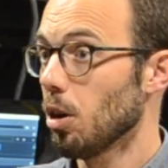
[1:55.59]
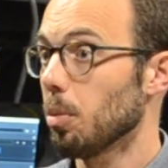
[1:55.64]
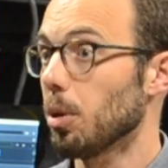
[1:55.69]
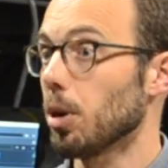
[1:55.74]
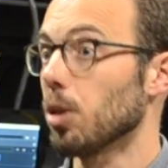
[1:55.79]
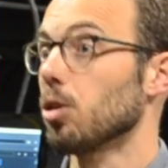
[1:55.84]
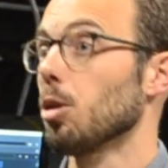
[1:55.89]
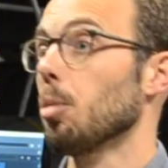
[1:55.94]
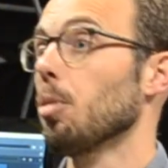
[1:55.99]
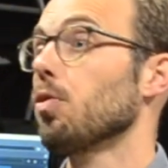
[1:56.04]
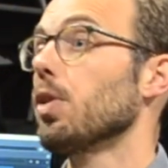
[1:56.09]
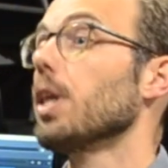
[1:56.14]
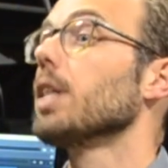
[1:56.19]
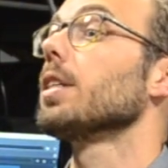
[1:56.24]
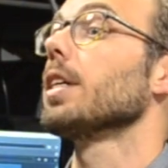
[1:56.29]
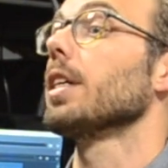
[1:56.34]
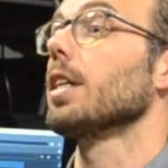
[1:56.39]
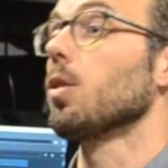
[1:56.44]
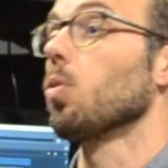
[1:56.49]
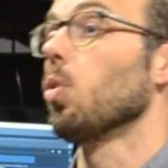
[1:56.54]
But on top of that,
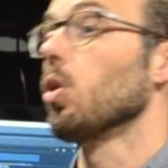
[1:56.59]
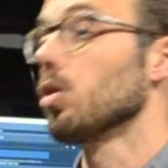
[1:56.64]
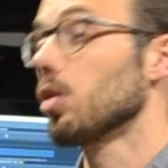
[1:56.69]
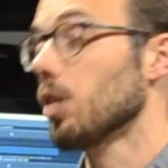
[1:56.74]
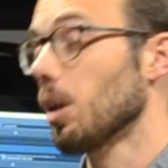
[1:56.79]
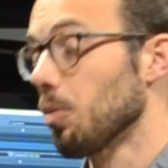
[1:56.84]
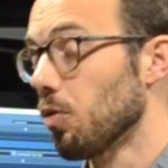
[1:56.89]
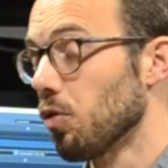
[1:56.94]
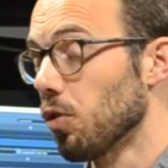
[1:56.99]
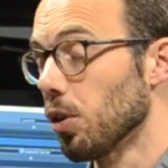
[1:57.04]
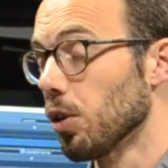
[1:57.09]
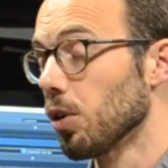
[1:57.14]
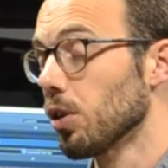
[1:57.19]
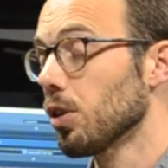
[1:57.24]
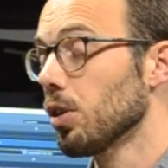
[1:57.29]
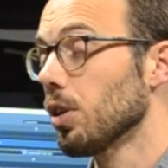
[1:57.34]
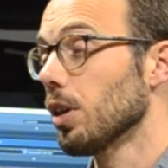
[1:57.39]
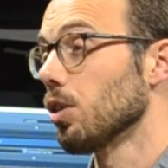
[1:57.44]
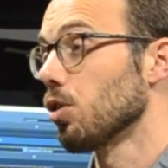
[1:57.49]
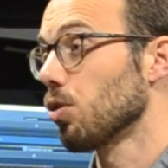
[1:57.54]
take it one step
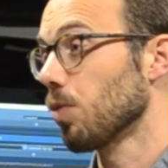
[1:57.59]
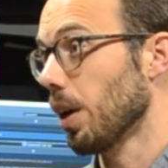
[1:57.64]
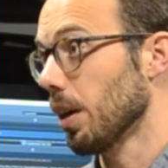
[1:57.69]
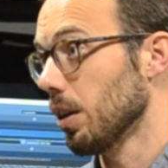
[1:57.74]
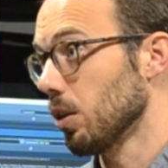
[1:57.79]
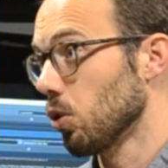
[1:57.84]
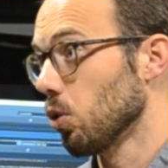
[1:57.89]
further and try